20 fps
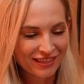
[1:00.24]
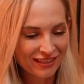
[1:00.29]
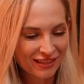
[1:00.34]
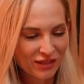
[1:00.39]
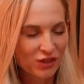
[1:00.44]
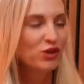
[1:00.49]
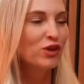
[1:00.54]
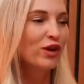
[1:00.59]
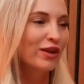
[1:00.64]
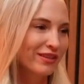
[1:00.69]

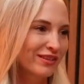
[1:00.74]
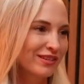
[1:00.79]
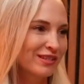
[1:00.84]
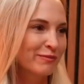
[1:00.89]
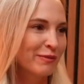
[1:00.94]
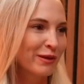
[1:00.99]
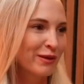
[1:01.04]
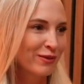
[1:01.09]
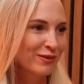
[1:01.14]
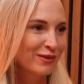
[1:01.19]
you know this
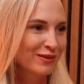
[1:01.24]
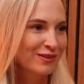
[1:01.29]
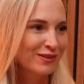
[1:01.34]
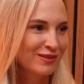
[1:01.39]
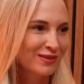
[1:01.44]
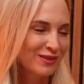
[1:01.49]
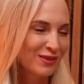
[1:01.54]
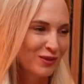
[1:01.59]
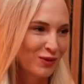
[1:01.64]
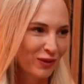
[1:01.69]
because
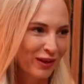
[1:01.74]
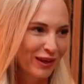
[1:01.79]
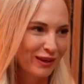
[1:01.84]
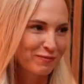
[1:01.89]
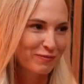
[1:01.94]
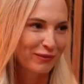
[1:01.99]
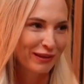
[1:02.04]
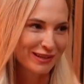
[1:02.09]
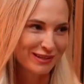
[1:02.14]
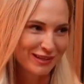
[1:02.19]
you're like,
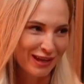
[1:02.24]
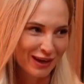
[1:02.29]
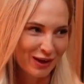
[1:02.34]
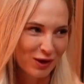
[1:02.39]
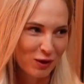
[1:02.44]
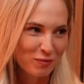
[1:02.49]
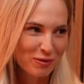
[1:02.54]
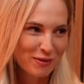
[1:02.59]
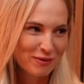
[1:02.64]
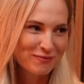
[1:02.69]
please get
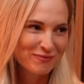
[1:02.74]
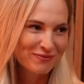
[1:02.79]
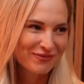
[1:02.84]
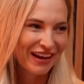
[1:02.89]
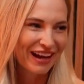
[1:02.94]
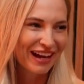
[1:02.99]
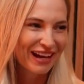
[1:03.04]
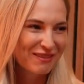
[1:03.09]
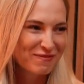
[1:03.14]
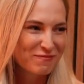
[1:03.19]
help
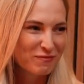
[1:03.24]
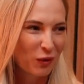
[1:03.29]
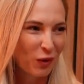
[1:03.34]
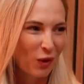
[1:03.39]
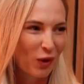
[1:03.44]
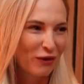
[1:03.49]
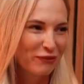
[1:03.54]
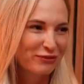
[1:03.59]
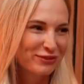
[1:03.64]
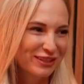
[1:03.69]
more
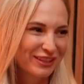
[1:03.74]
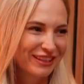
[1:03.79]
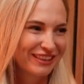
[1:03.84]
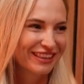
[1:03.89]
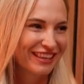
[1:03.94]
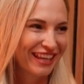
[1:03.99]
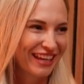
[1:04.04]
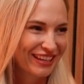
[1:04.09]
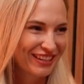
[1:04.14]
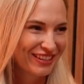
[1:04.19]
often
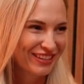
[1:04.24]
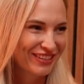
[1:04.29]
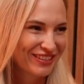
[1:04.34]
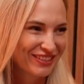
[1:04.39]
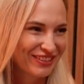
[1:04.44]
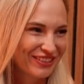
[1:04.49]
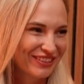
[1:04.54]
than you do.